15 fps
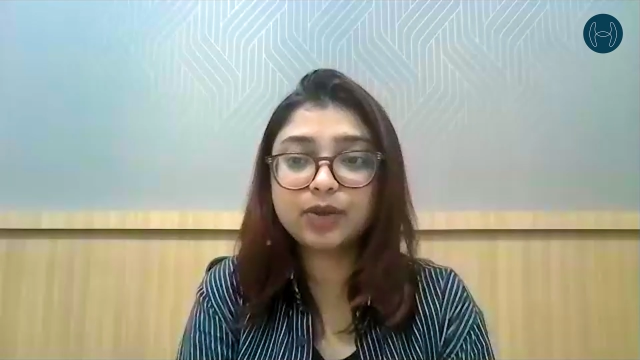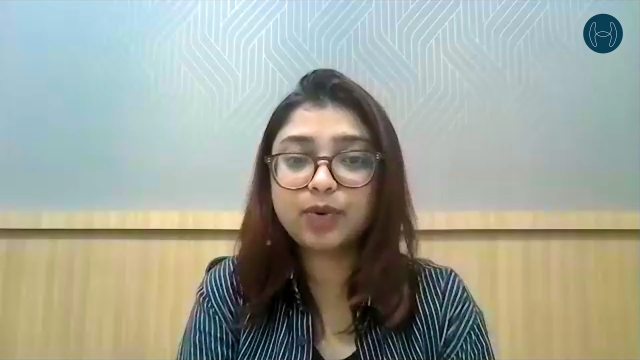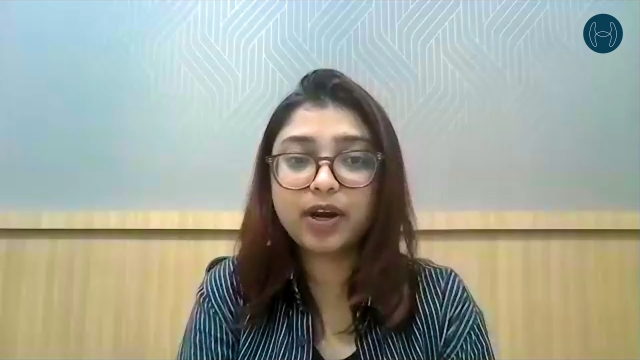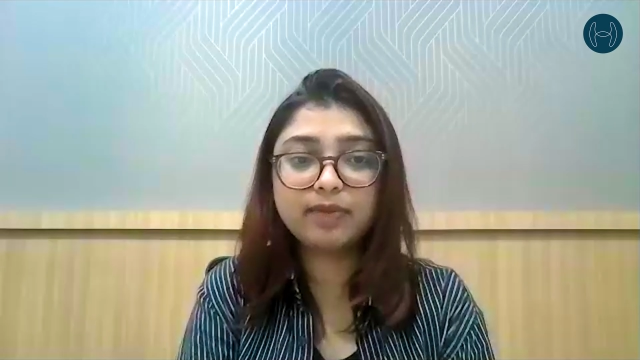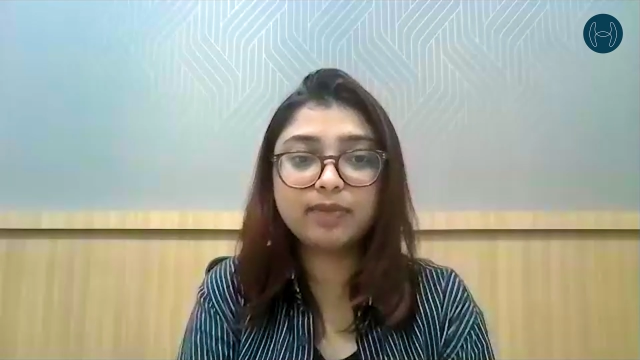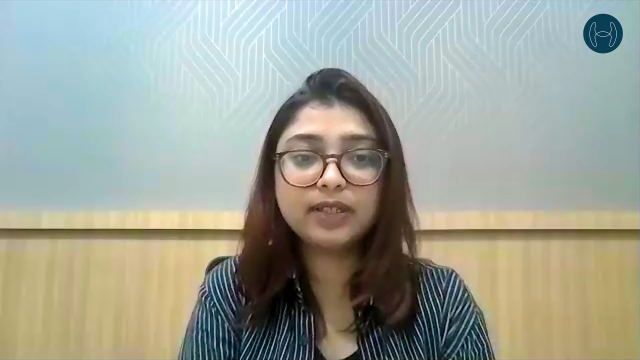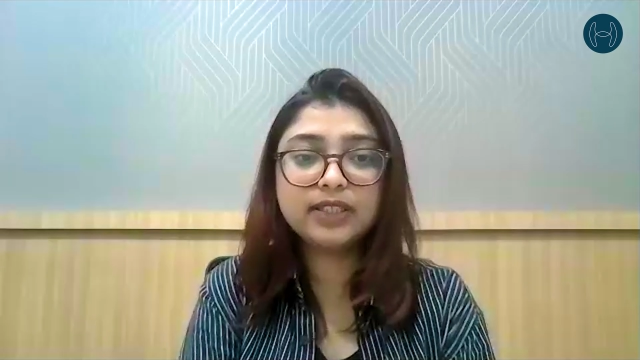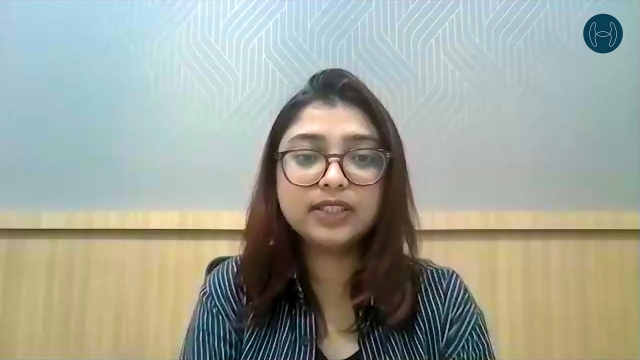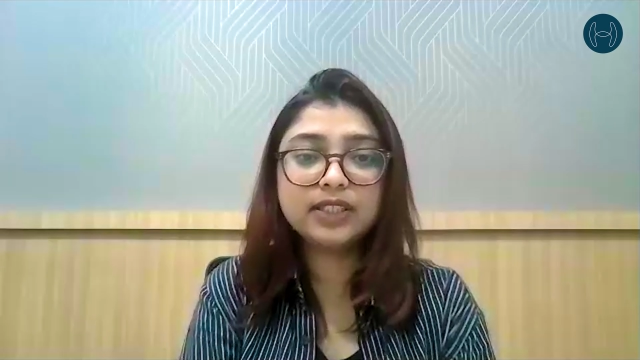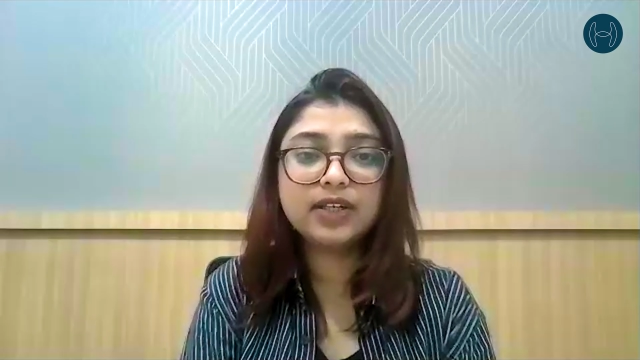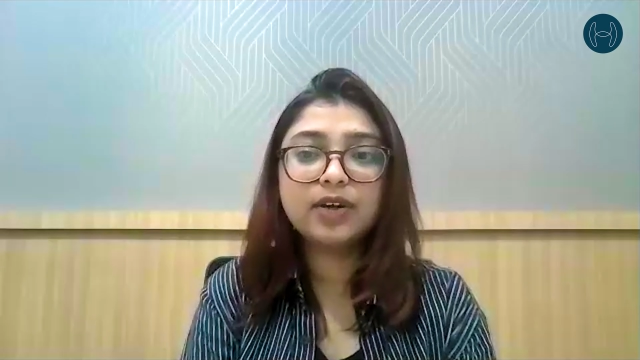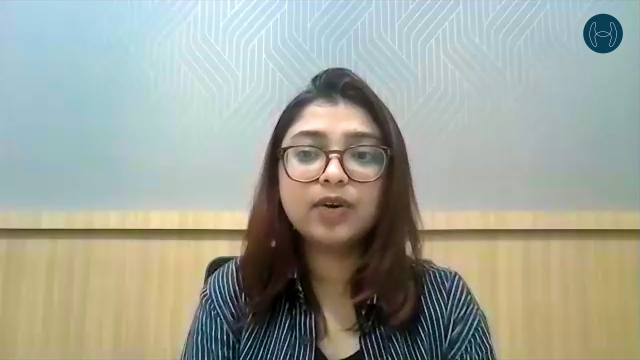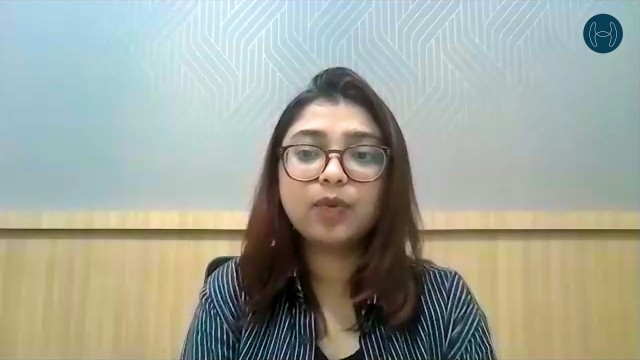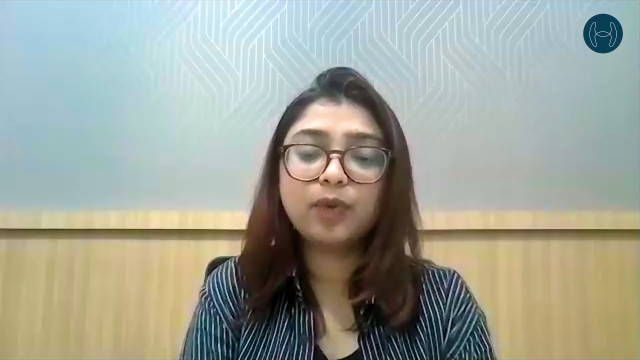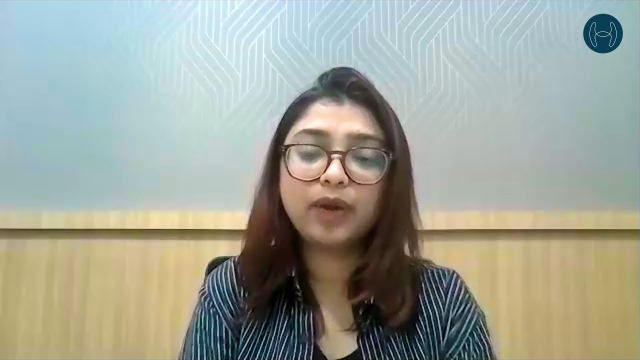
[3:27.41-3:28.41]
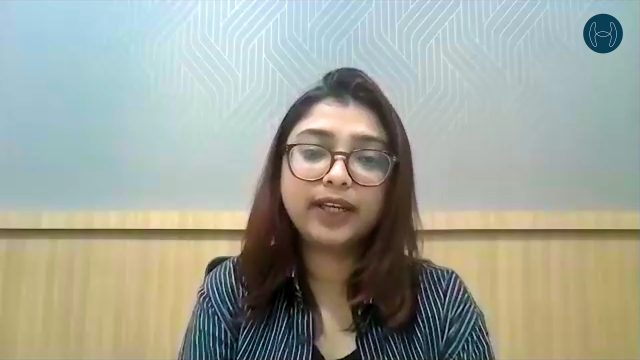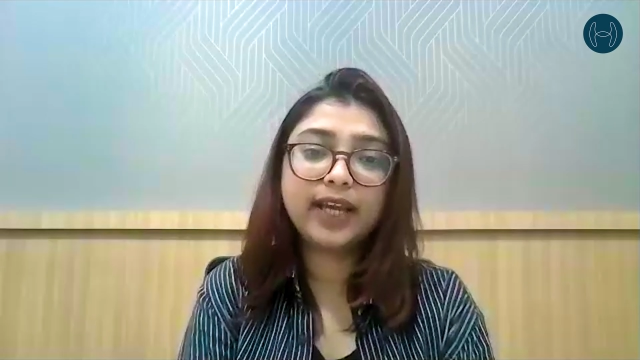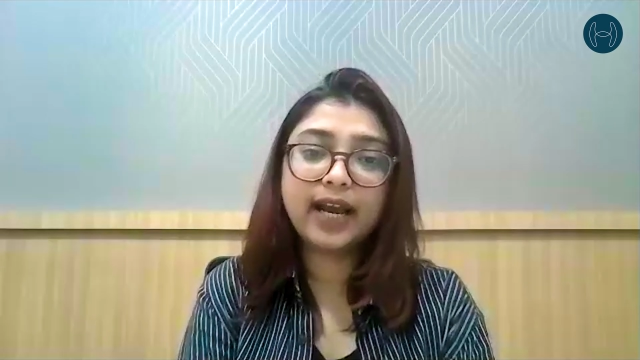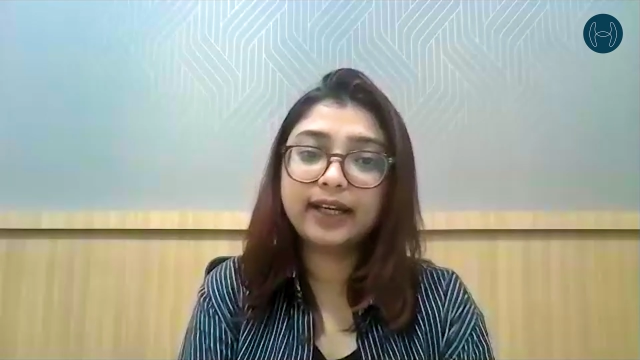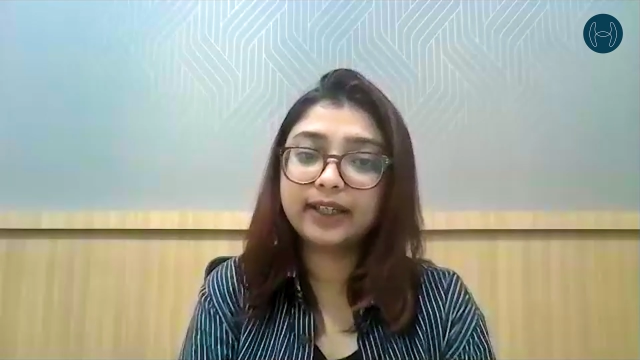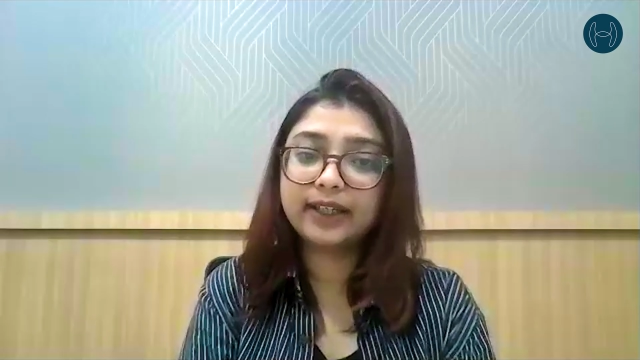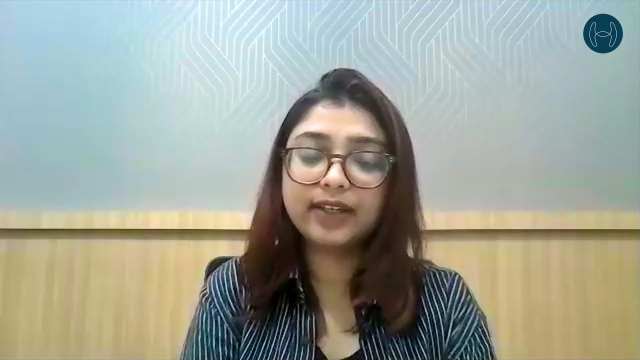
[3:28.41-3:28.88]
requirements
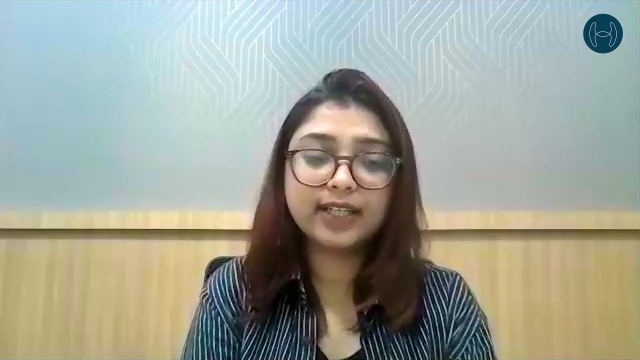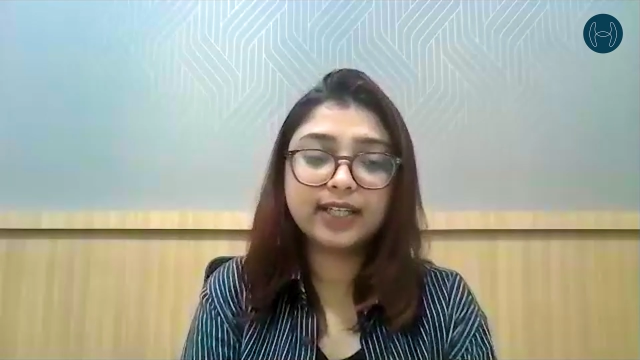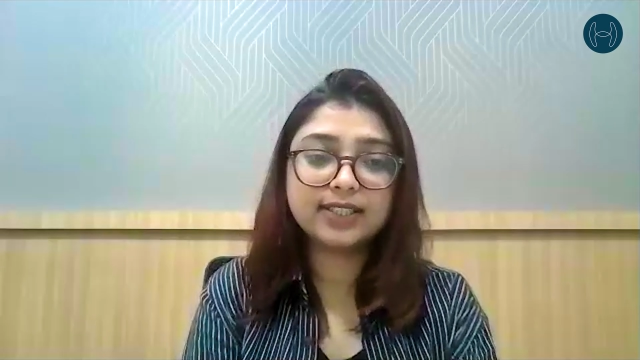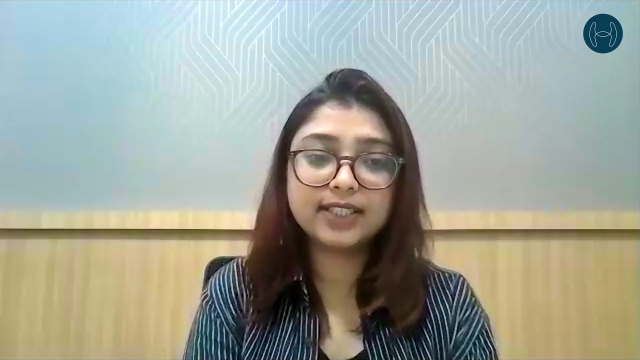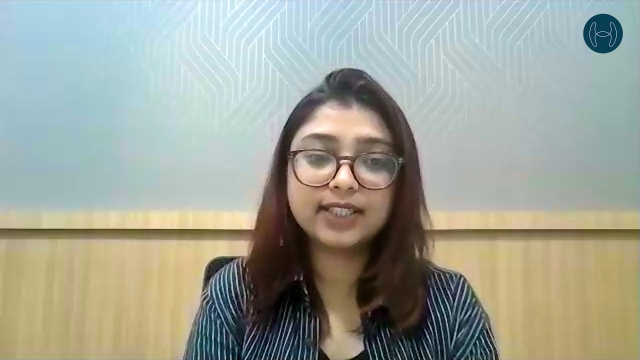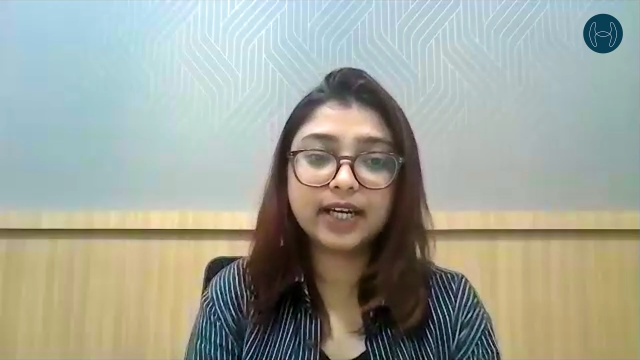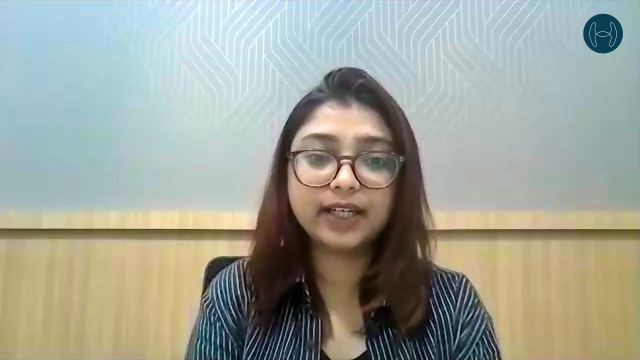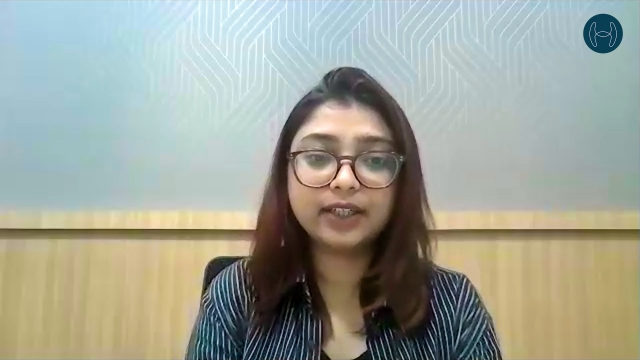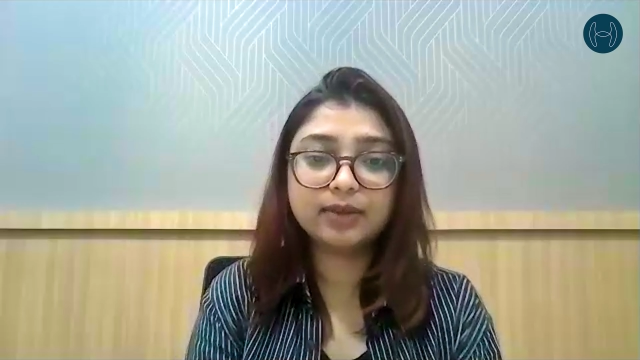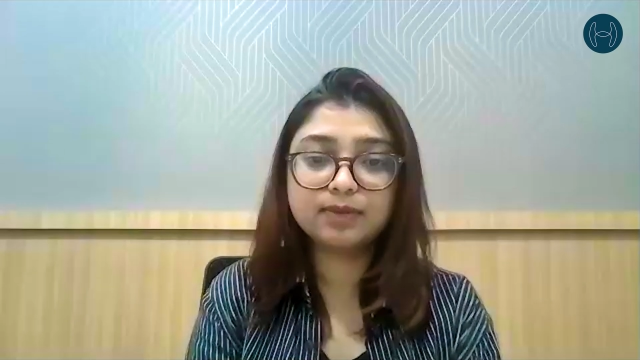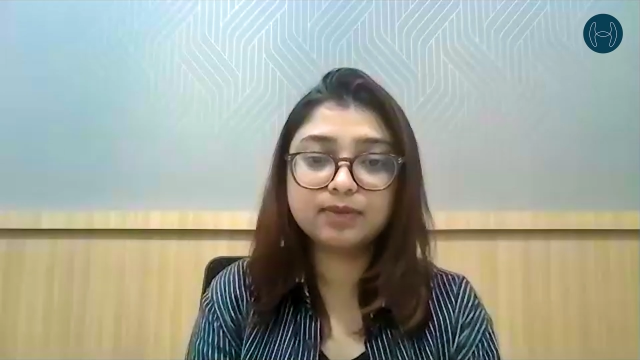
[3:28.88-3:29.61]
when categorizing